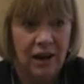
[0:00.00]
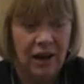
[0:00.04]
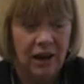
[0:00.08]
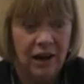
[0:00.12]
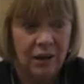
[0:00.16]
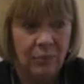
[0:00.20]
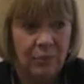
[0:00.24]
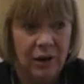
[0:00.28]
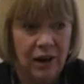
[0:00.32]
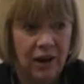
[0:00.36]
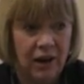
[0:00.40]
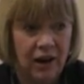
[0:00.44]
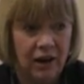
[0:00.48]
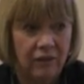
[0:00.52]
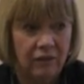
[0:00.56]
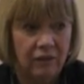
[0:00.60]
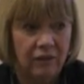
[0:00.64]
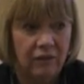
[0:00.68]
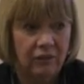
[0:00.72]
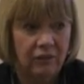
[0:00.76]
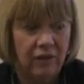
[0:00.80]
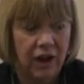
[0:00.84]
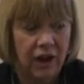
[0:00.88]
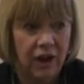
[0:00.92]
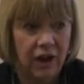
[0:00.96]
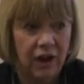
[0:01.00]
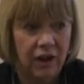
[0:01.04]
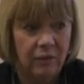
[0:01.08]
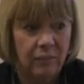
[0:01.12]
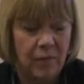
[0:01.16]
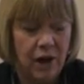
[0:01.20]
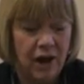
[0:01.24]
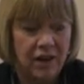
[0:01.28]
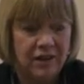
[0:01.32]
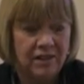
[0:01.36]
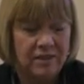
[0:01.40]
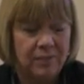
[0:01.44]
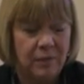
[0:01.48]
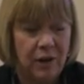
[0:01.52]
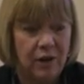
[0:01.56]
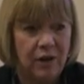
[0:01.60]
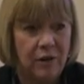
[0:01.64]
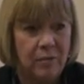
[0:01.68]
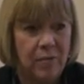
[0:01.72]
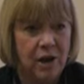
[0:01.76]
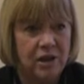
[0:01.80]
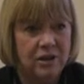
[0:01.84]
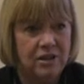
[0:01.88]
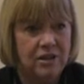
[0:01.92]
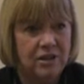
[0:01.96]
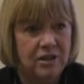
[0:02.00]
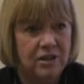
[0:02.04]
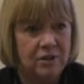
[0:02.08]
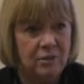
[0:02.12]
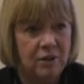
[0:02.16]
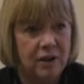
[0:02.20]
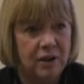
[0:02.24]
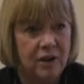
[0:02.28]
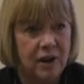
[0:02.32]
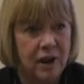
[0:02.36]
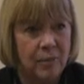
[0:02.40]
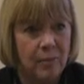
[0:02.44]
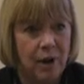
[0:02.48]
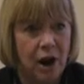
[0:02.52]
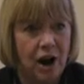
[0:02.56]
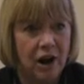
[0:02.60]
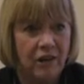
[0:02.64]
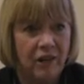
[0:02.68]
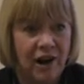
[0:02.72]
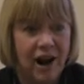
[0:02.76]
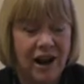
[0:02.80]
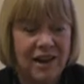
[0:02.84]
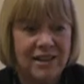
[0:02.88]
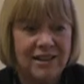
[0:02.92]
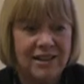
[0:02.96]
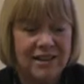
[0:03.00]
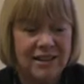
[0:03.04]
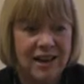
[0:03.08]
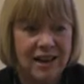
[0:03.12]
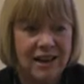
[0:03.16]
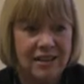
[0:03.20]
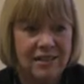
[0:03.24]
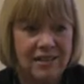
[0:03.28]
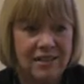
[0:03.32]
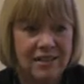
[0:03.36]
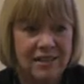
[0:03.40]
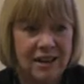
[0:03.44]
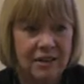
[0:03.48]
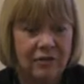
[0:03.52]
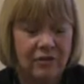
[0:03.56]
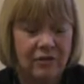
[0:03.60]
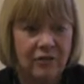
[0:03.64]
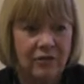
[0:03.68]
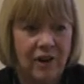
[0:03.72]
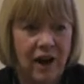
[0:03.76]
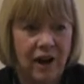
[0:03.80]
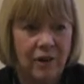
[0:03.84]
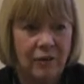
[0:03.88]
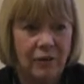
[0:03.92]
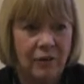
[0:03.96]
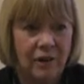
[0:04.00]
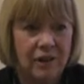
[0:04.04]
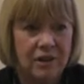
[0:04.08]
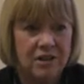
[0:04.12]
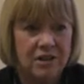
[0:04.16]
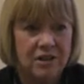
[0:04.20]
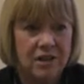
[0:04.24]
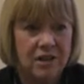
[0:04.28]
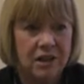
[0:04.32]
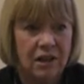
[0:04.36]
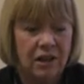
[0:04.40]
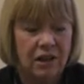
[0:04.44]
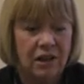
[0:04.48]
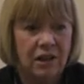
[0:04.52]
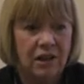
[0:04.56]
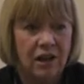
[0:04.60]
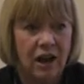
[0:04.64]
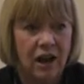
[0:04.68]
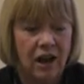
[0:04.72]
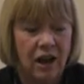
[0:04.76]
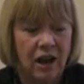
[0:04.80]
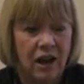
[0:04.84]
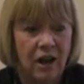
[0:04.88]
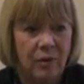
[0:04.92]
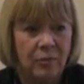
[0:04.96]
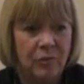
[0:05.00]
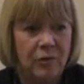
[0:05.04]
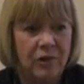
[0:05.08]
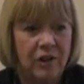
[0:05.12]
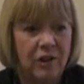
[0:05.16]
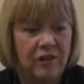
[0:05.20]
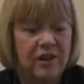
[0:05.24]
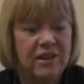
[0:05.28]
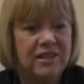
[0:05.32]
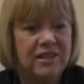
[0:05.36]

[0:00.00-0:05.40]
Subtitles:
And we have experimented with MRI scans and found that there